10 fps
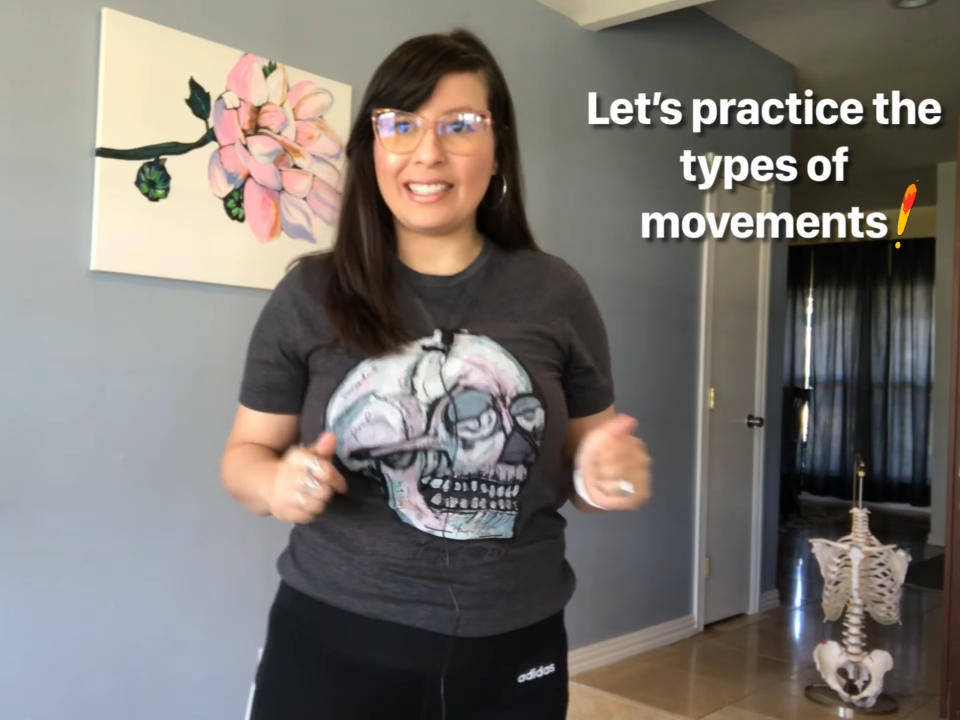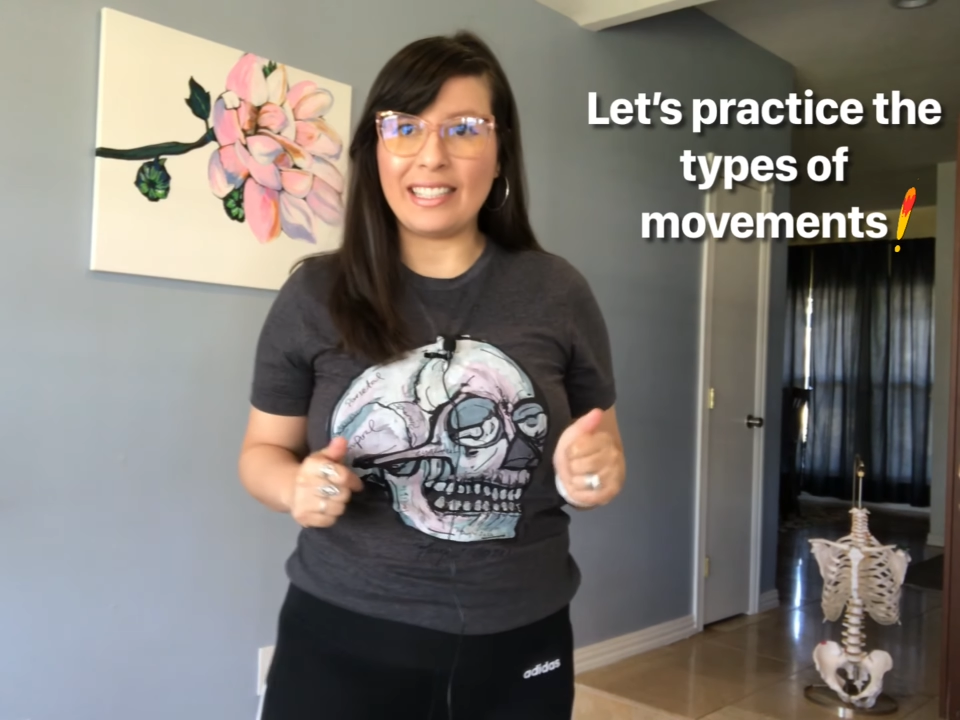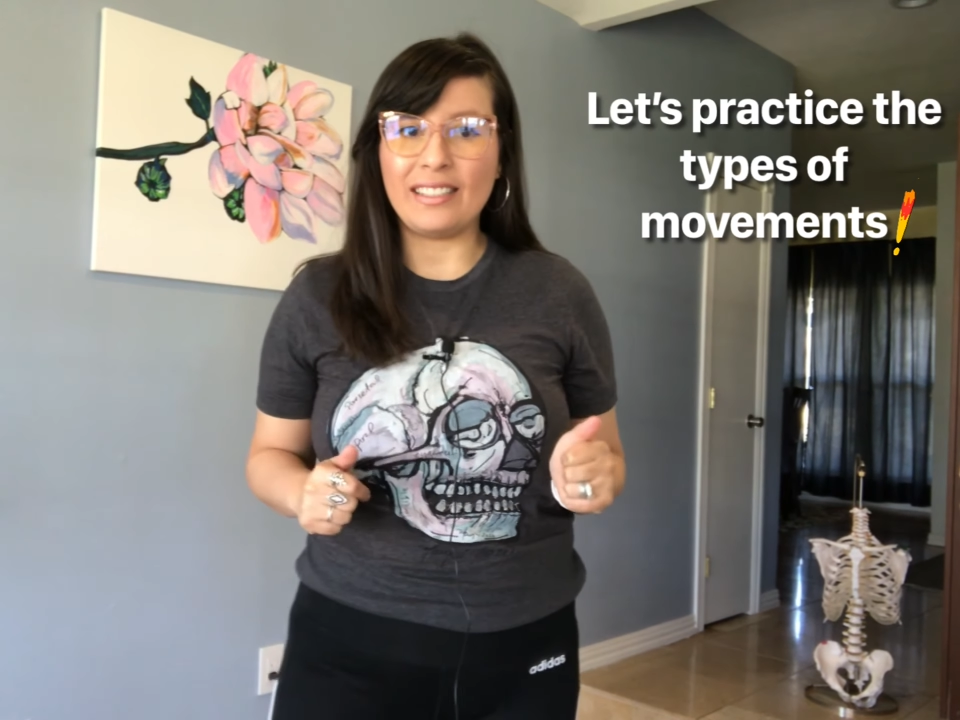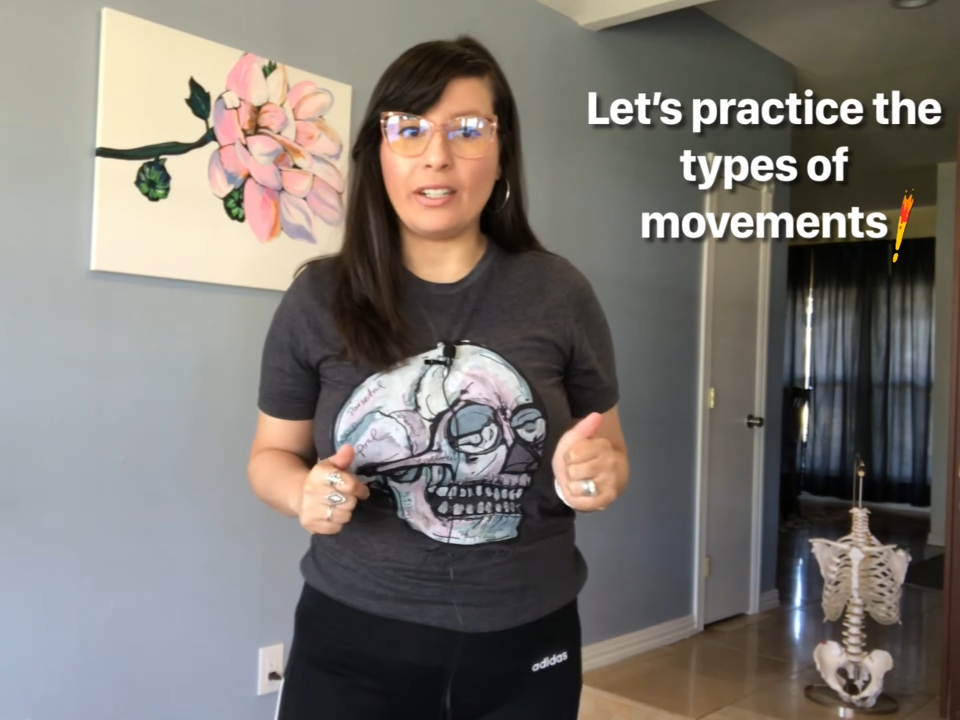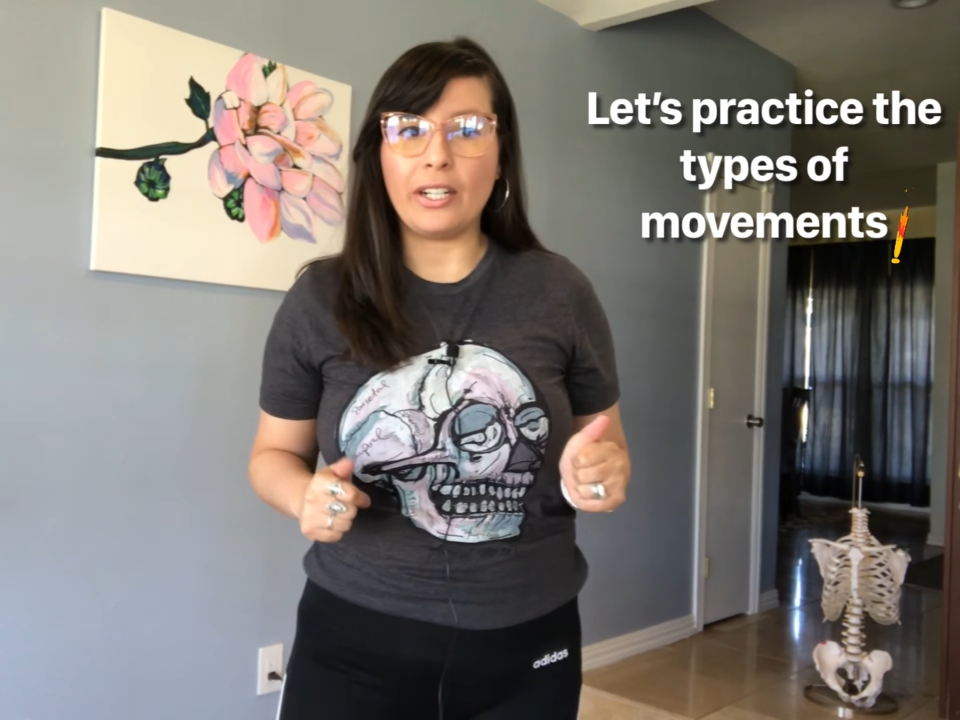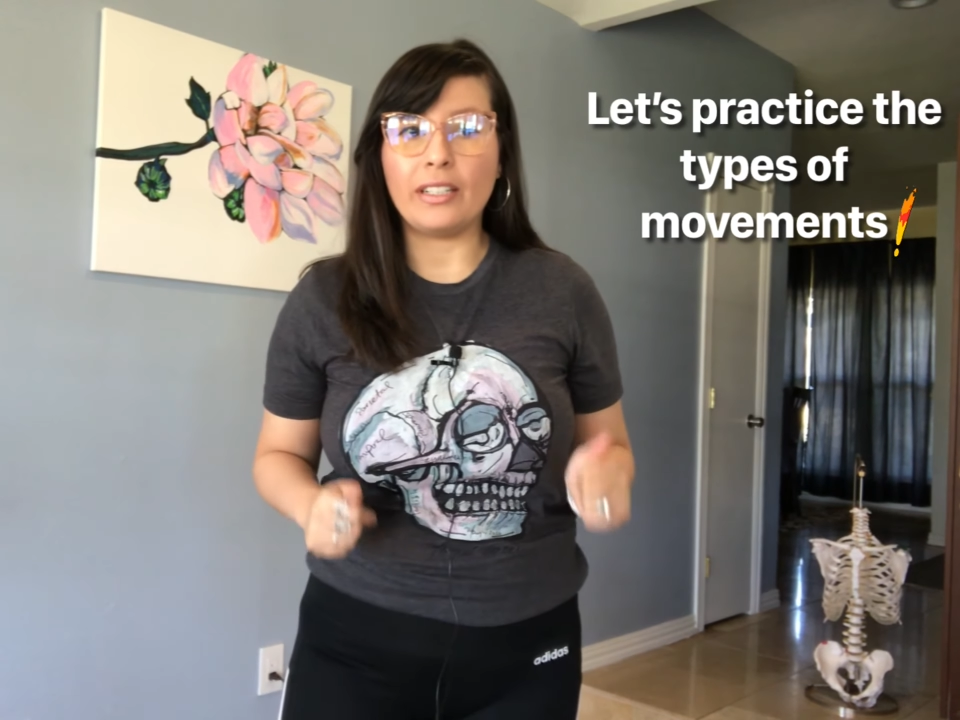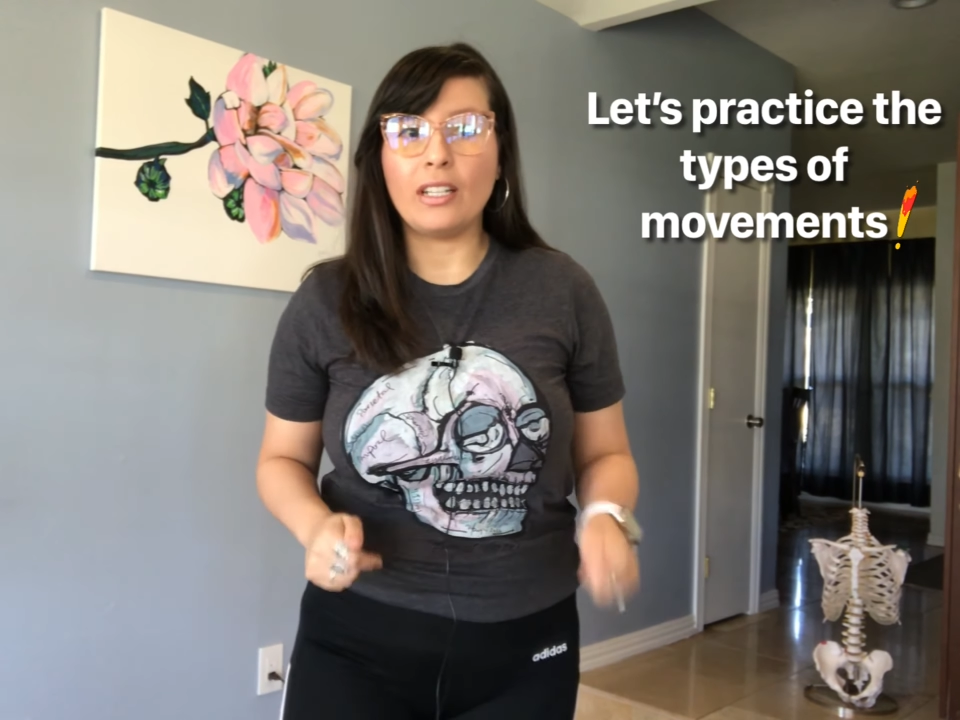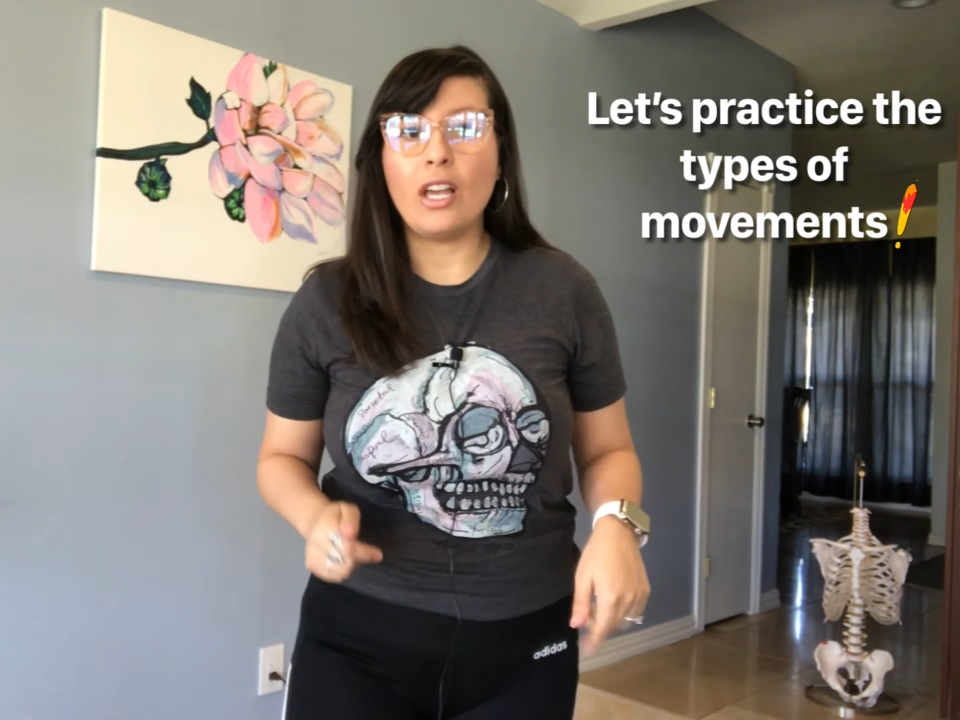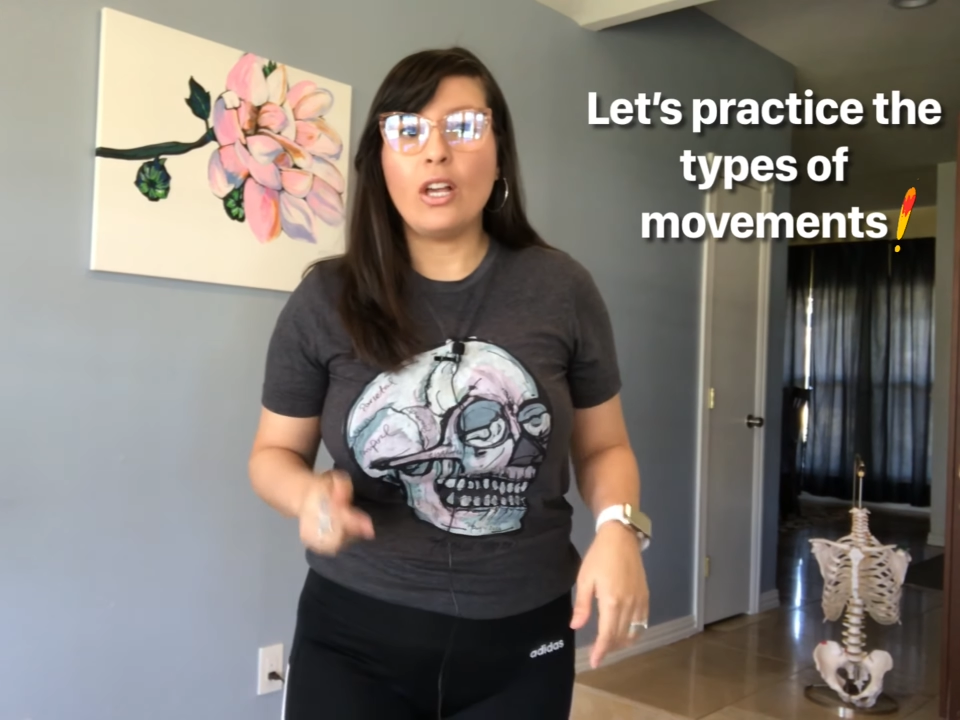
get started.